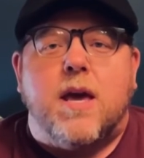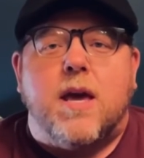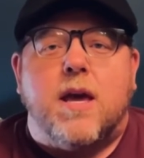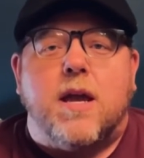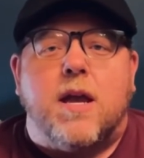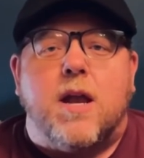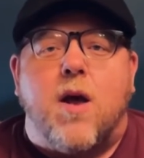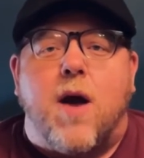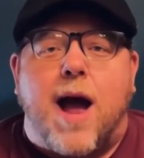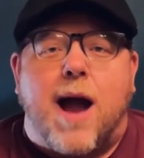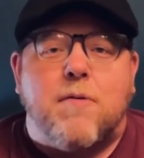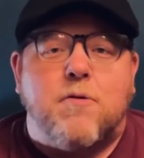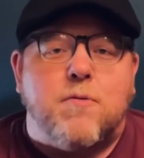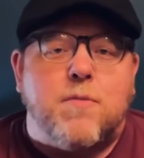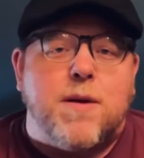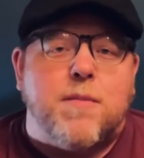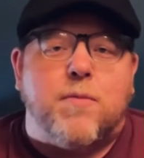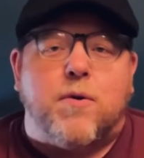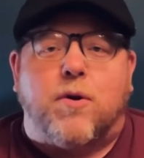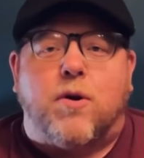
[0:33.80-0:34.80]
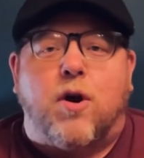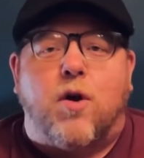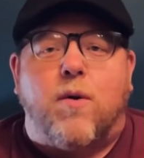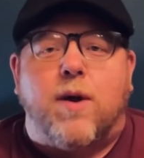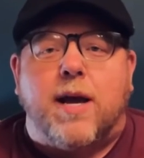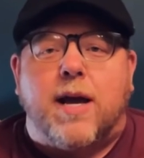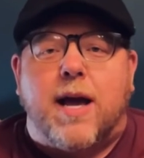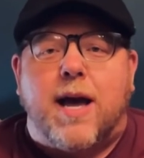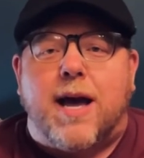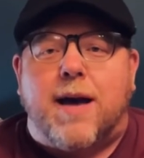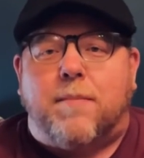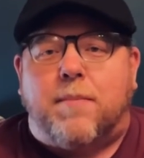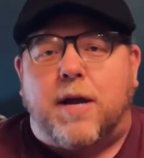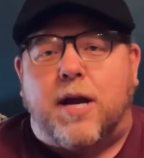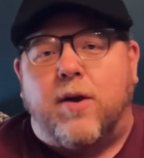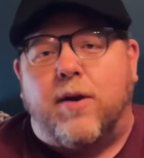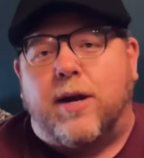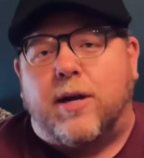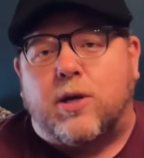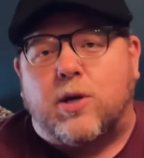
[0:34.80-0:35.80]
I remember growing up
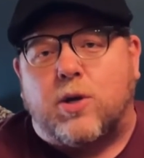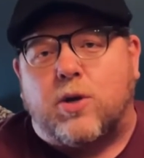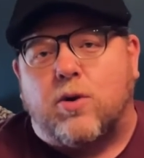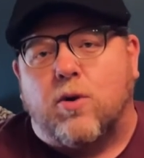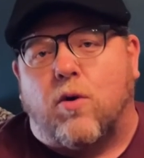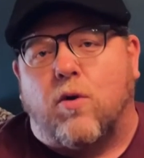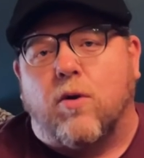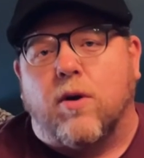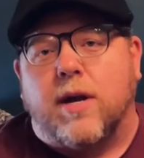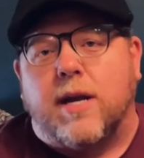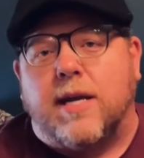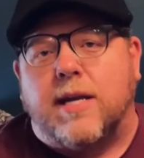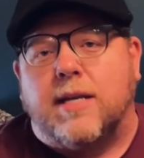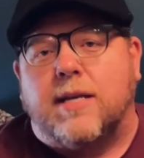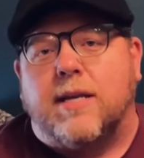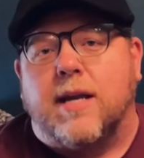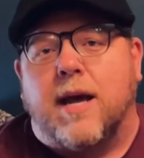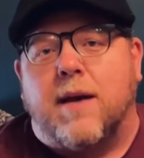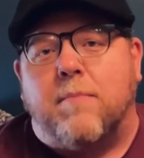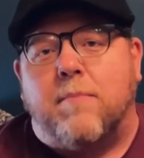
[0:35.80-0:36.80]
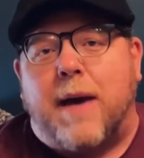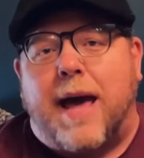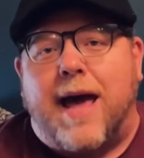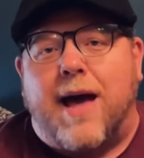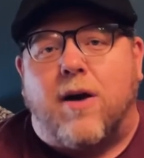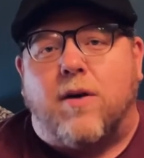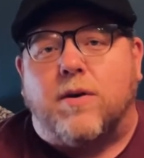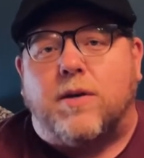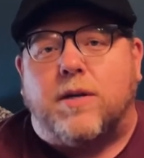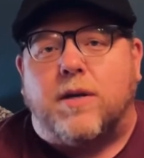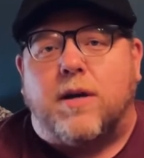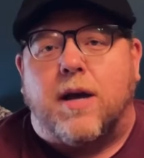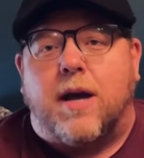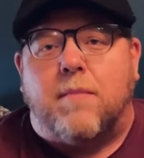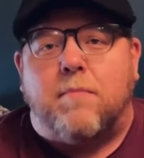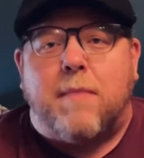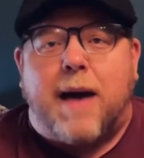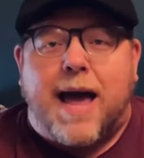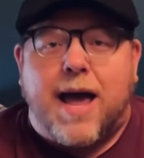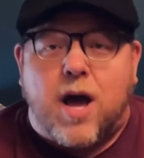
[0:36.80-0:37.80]
hearing stories about
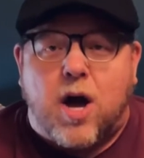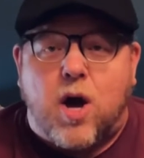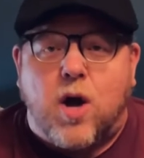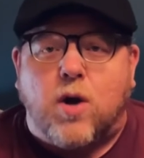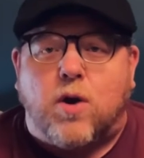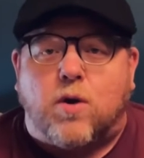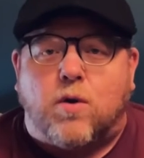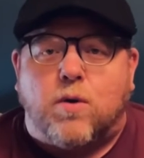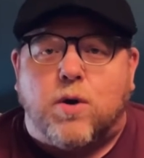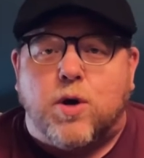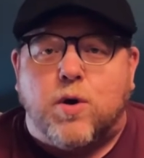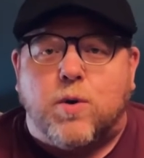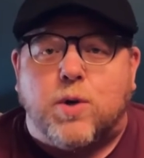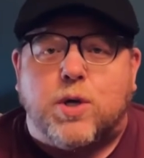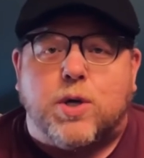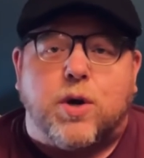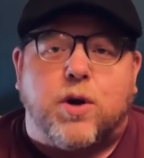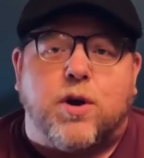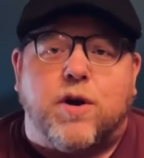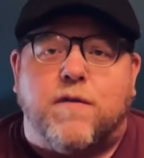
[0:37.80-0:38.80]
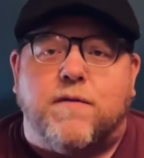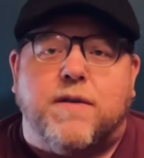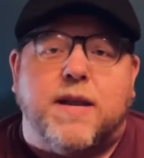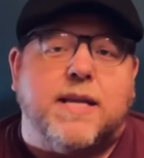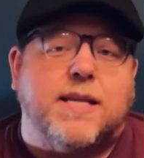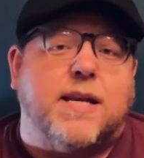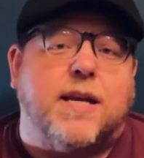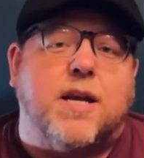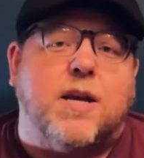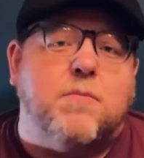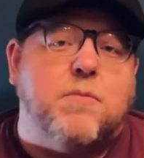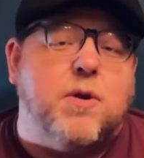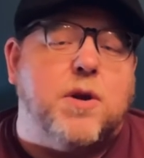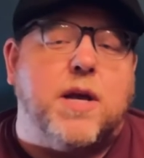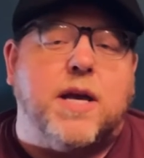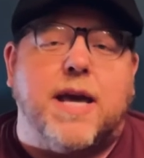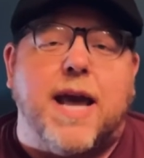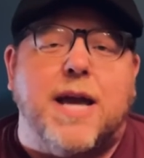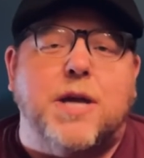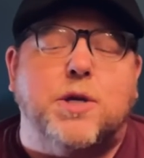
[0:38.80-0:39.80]
my uncle who served as a
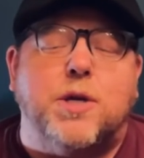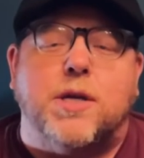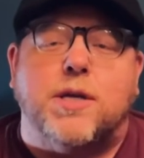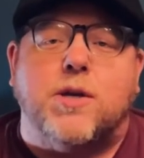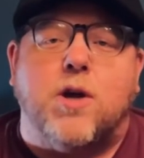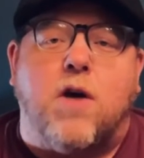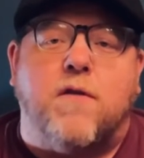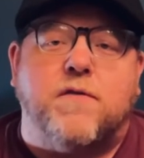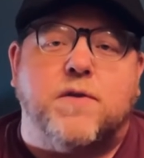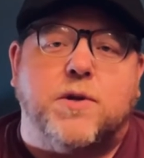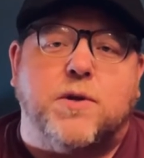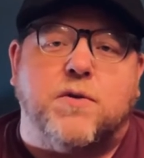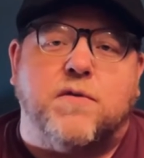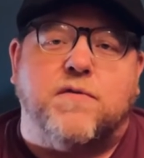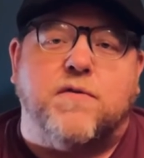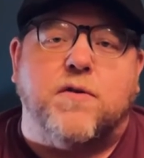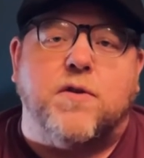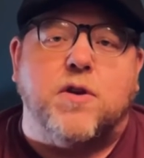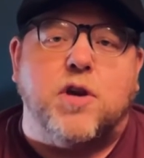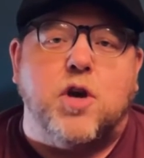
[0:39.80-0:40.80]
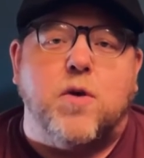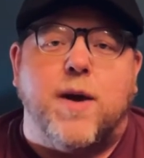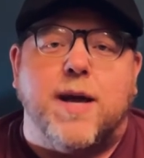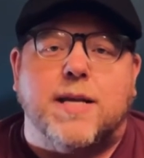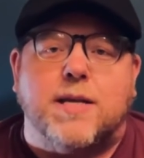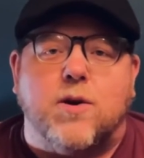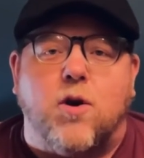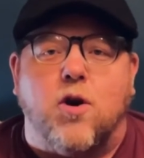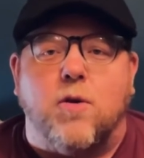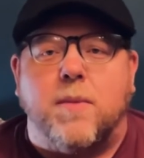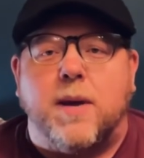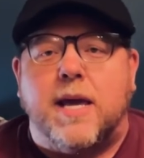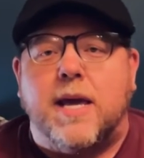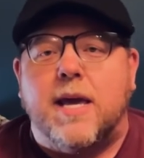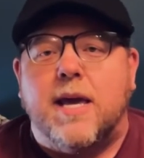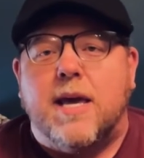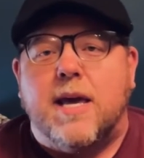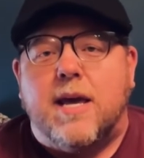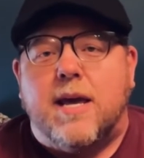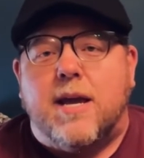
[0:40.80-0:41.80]
communications officer for the U.S. Army
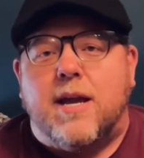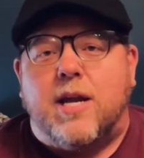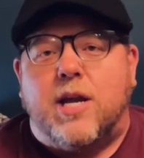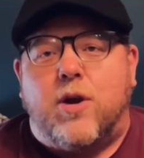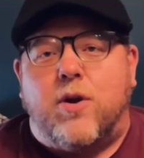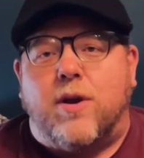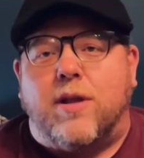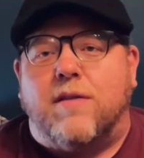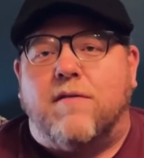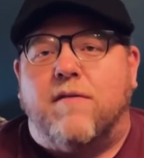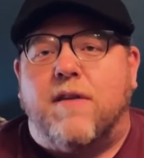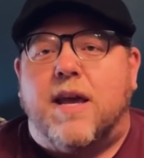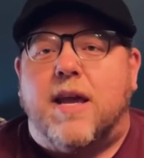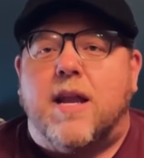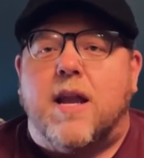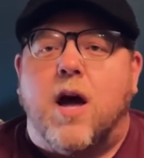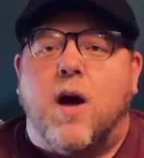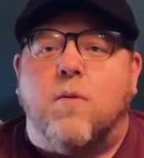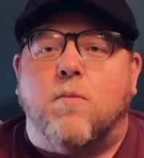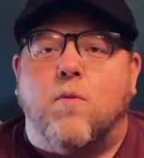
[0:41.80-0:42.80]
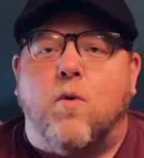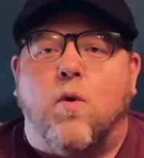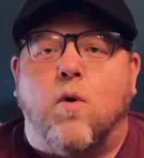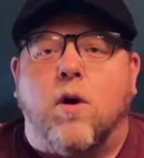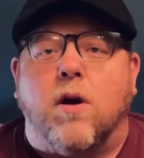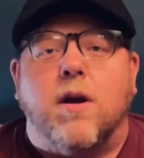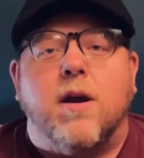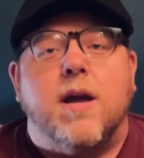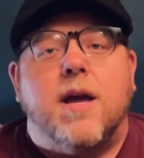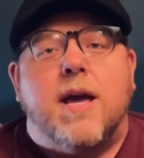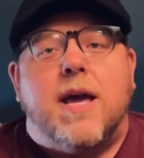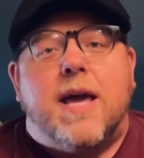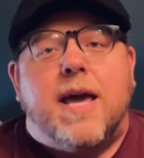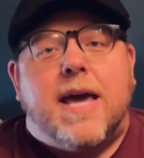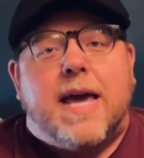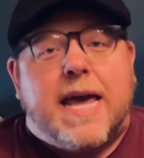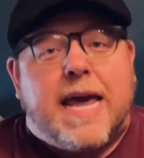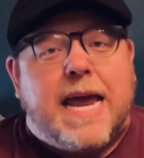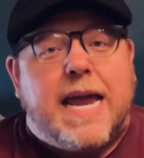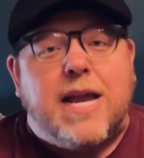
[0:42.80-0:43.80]
during the Vietnam War.
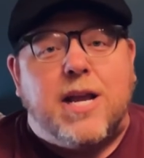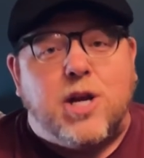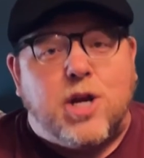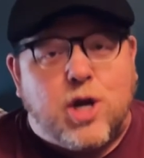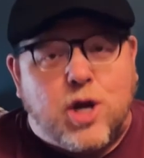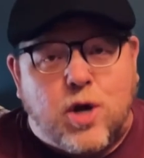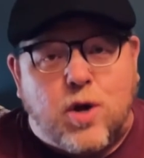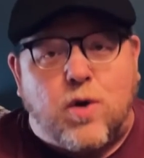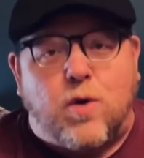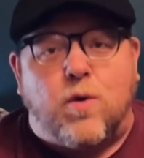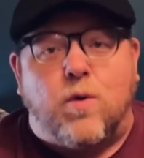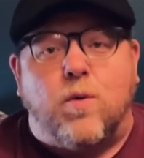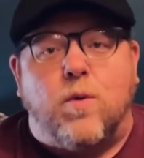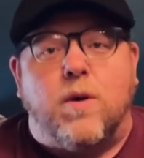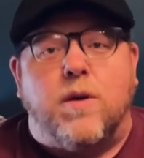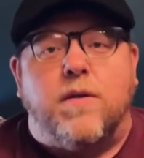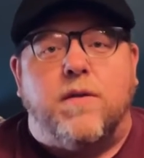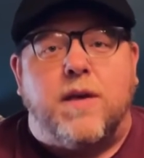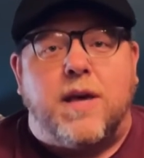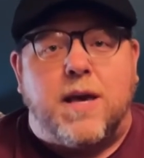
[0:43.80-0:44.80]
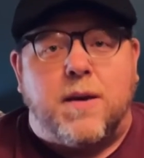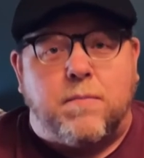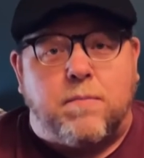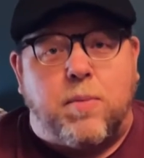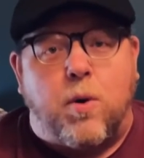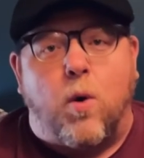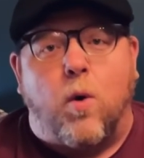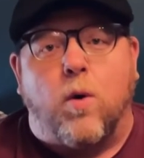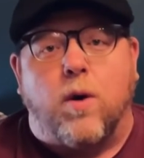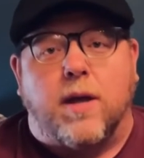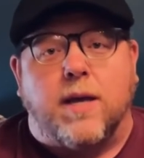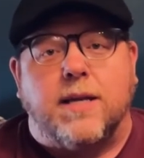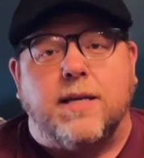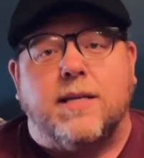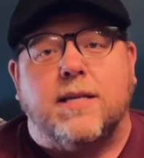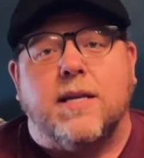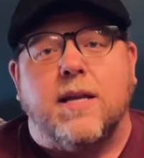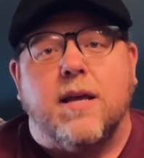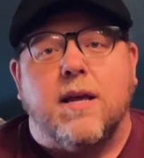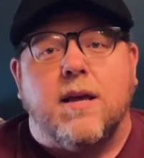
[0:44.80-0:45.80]
He knew the
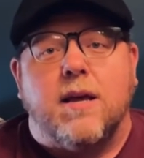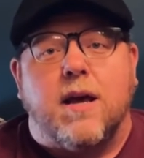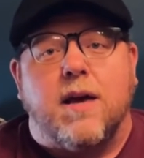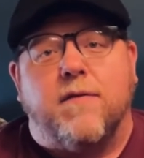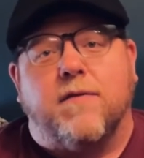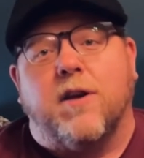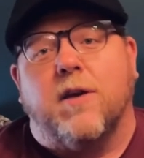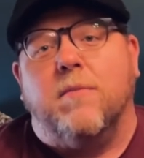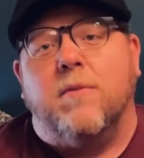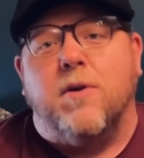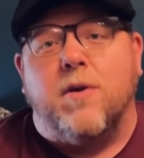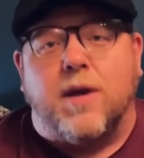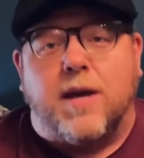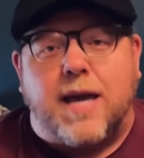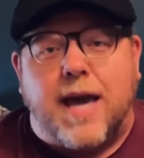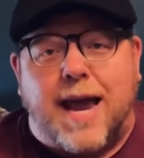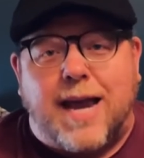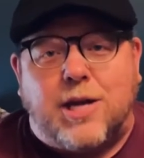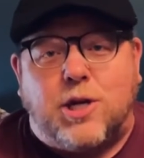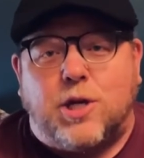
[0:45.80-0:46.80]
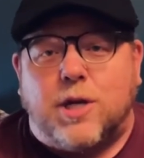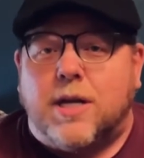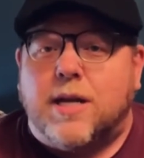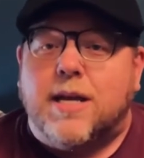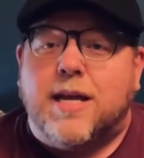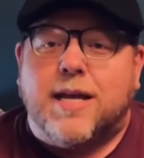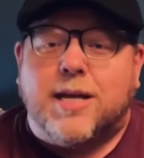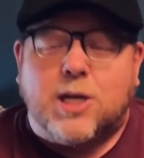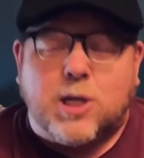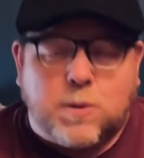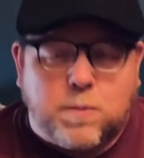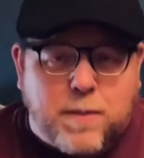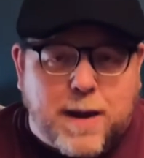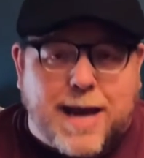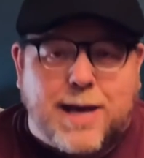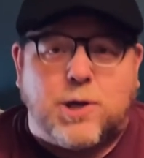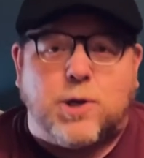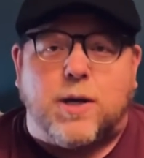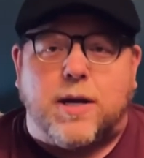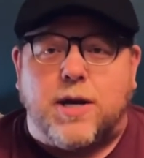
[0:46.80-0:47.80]
importance of communication,
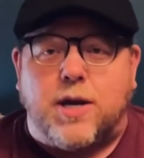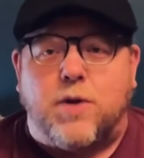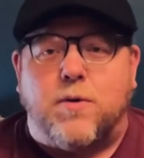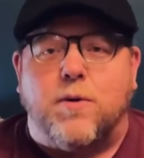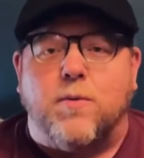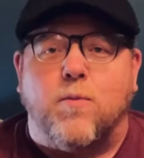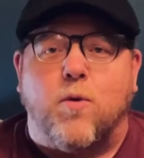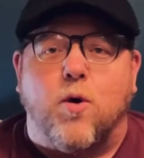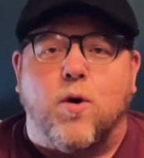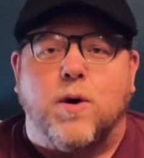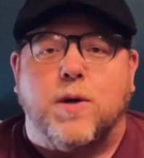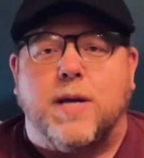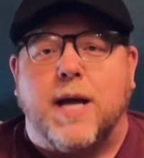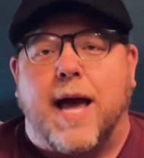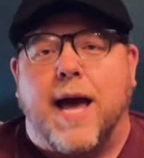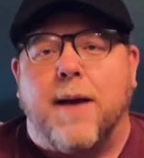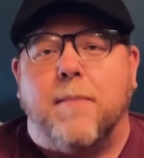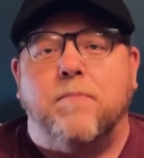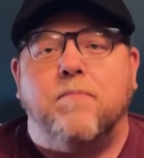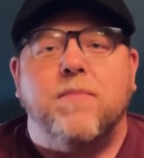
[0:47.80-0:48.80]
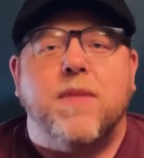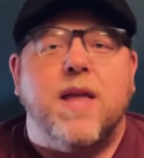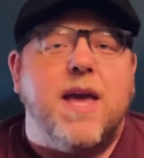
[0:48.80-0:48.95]
especially during wartime.